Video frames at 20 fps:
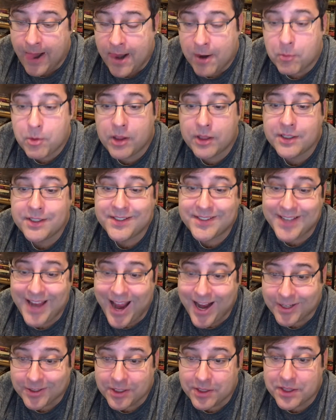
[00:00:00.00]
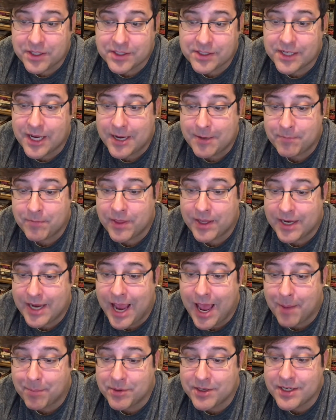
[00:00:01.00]
Well, exactly the same thing
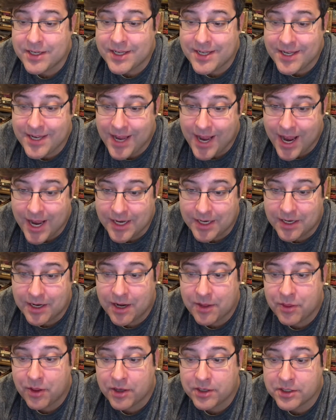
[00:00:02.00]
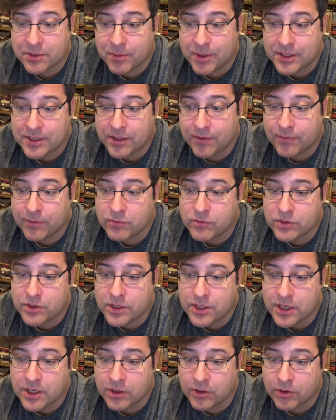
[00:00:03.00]
happened again, and I thought to myself, "Oh
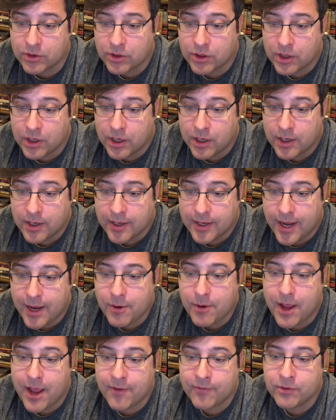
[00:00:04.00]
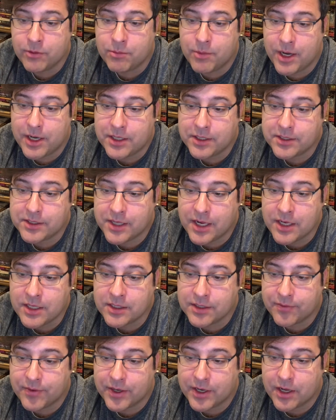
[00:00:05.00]
dear, however many skins
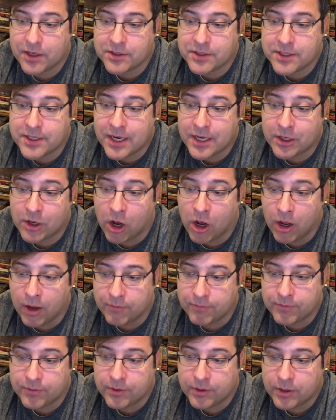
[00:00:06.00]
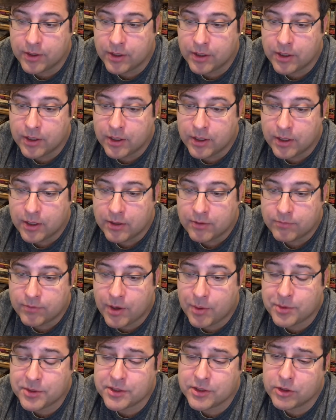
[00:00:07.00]
have I got to take off?" For I
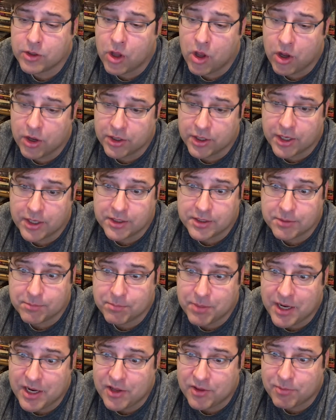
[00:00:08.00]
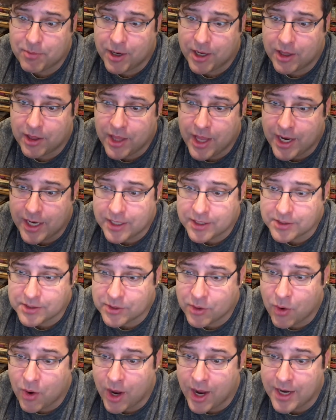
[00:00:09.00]
was longing to bathe my leg,
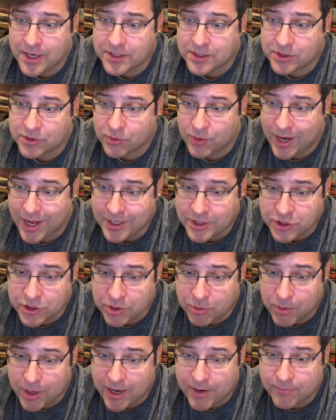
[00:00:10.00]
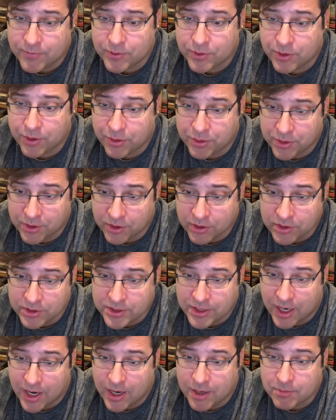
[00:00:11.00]
so I scratched away for the third
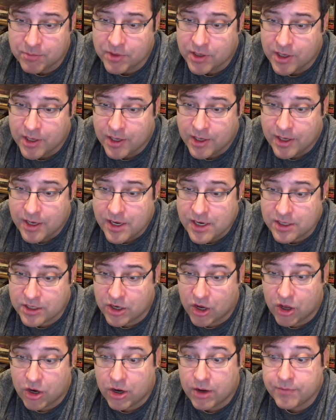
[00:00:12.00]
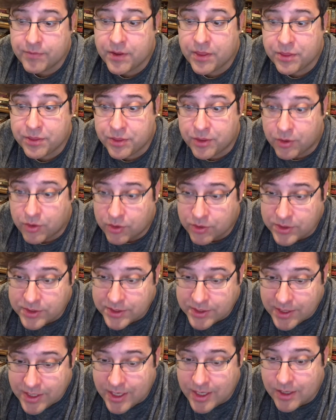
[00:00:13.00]
time and got off a third
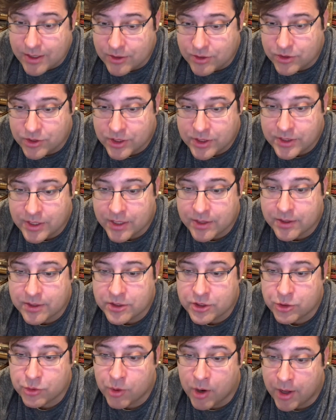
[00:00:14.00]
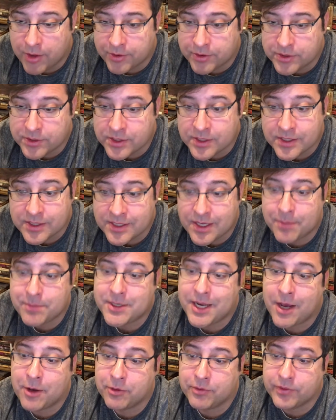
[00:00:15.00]
skin, just like the two others, and stepped
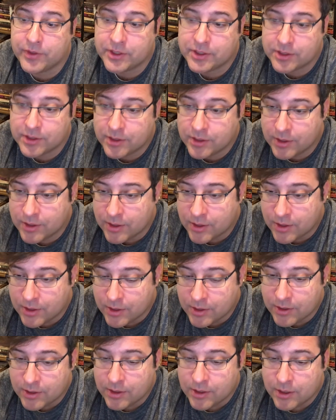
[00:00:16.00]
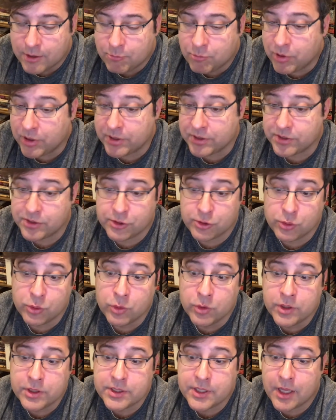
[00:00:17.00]
out of it. But as
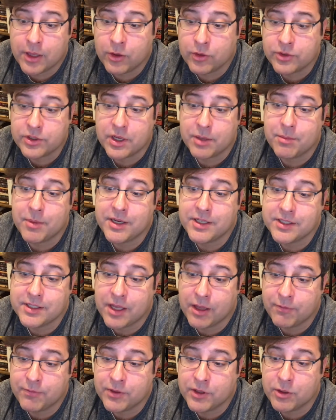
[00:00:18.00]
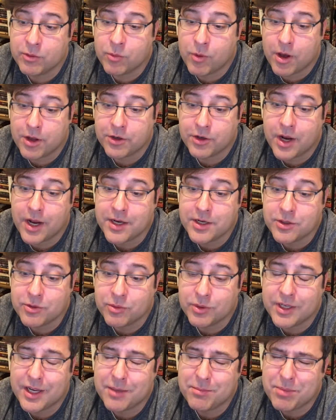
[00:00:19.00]
soon as I looked at myself in the water, I knew
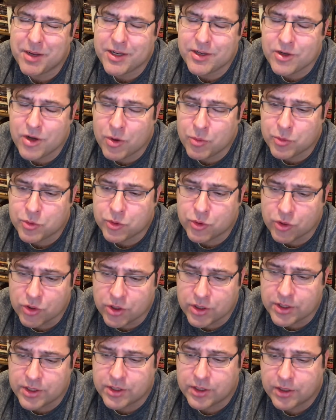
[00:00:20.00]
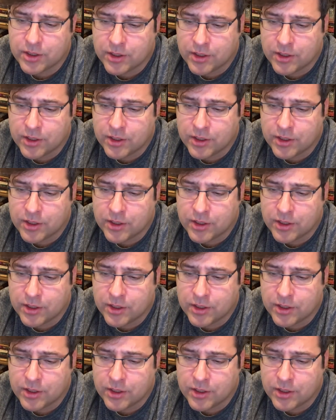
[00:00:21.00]
it had been no good.